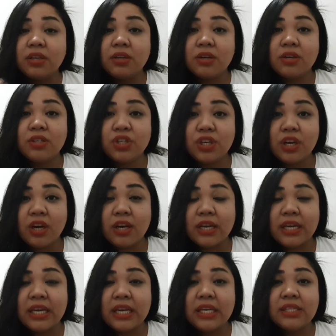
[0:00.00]
encouraging our
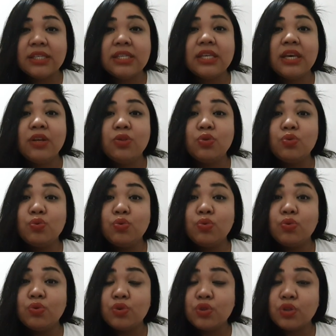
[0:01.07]
kids
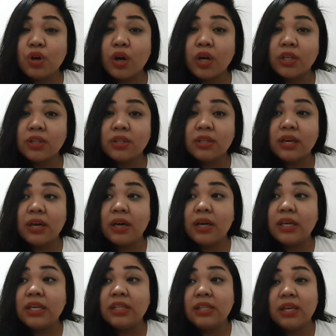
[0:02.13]
to start
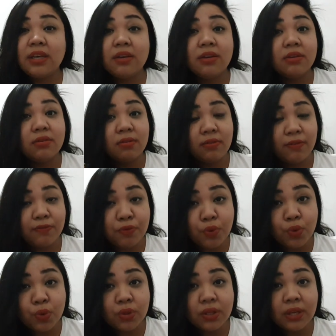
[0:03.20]
eating
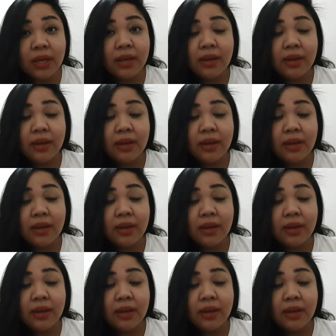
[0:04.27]
food